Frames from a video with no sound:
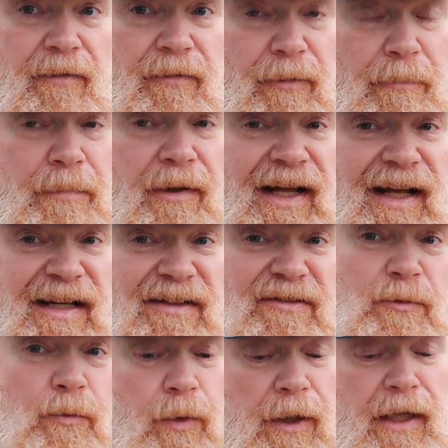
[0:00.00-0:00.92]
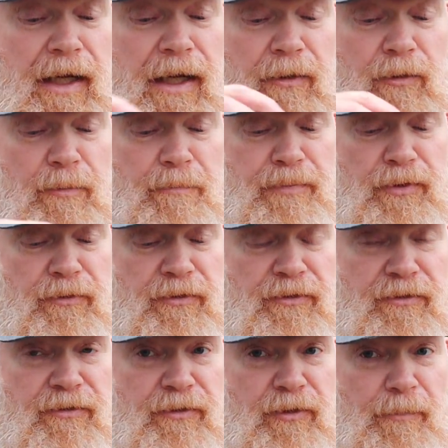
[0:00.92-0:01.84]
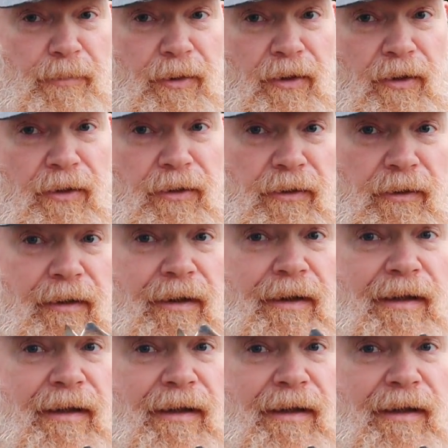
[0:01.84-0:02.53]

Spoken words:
the place where you put your burner